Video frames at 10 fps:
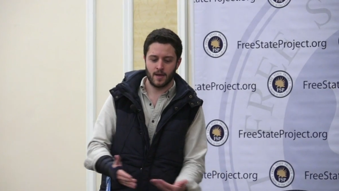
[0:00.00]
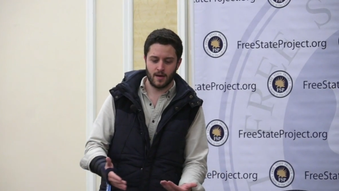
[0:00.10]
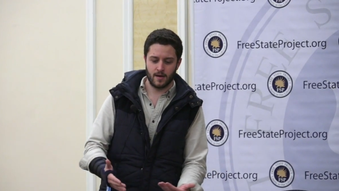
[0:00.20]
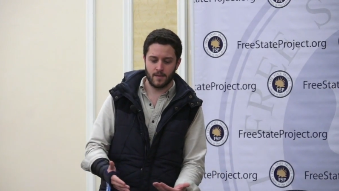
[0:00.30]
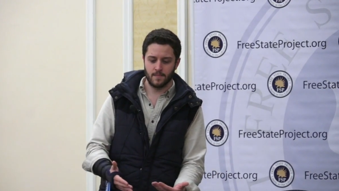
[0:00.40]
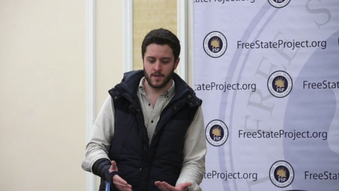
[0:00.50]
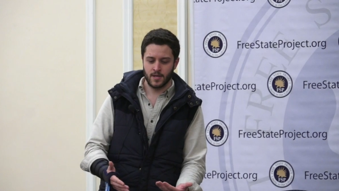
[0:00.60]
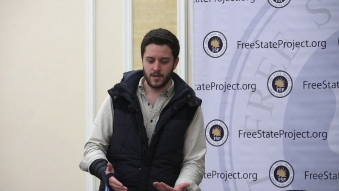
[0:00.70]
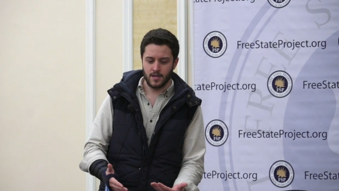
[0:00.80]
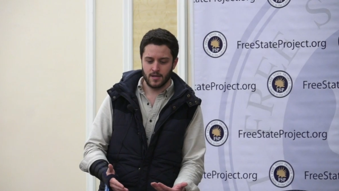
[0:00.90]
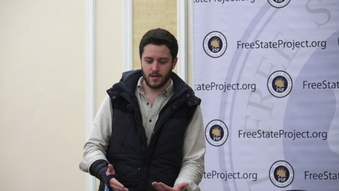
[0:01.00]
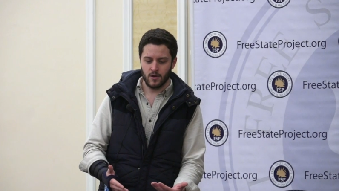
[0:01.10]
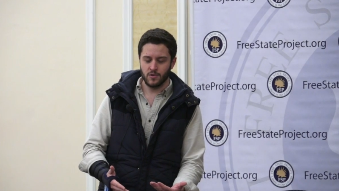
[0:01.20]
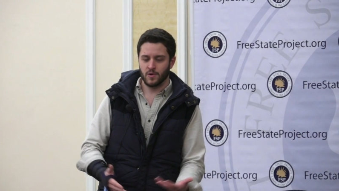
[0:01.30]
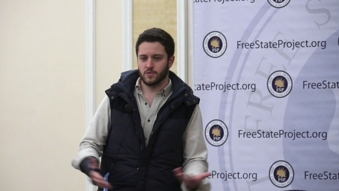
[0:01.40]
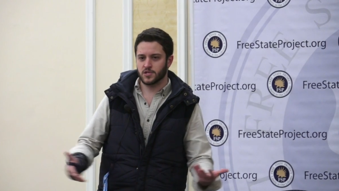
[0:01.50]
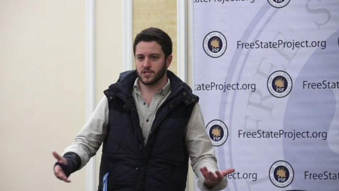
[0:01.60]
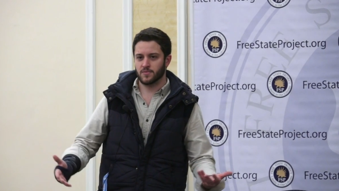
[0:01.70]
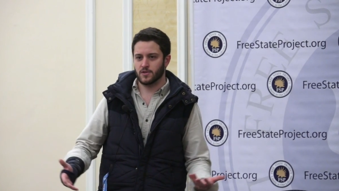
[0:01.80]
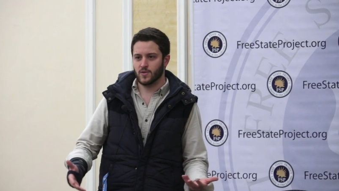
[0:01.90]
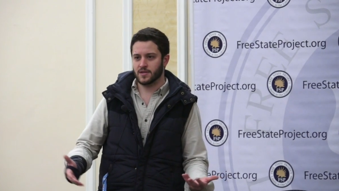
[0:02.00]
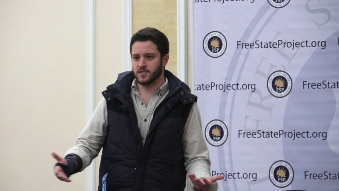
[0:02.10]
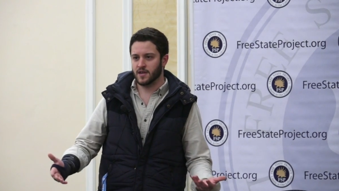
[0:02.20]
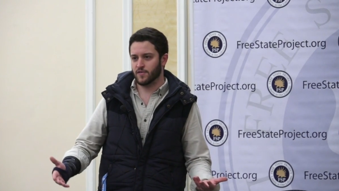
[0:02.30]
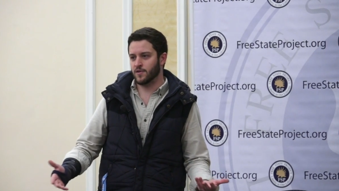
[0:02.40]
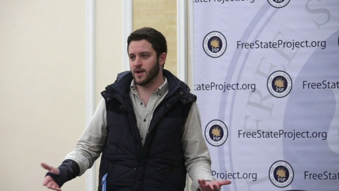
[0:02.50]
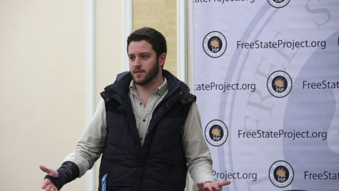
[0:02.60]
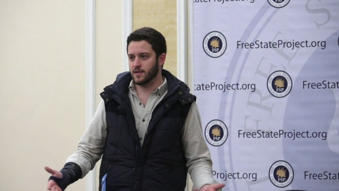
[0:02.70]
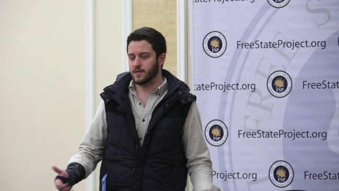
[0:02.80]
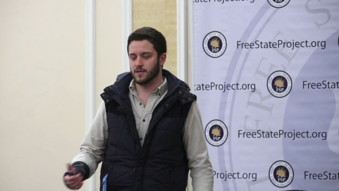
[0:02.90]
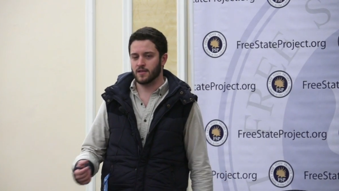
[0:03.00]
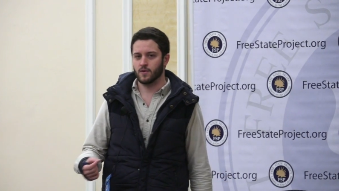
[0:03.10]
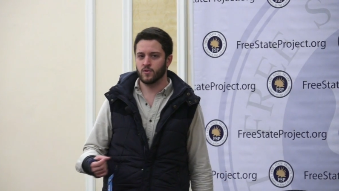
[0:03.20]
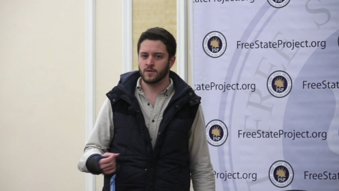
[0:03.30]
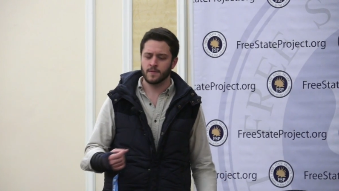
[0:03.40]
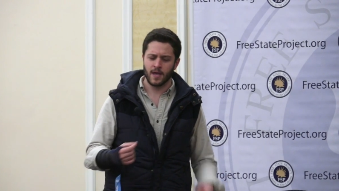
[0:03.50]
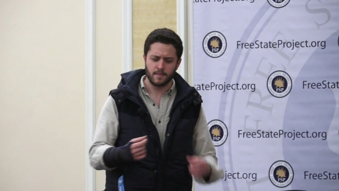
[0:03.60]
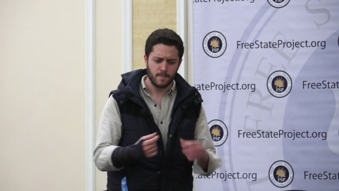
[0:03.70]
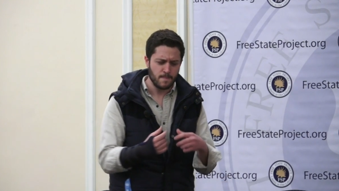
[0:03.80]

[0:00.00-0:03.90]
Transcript: Uh, oh, you know, just something you had to take for granted that, that they wouldn't at